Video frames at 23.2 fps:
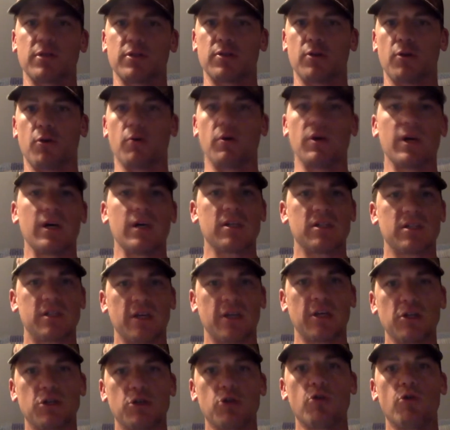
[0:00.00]
So
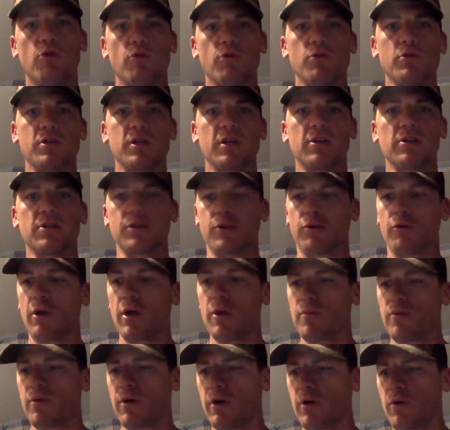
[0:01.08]
sticking to a routine is a
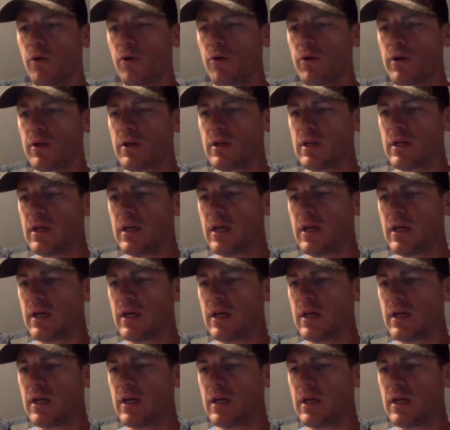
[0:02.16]
great priority.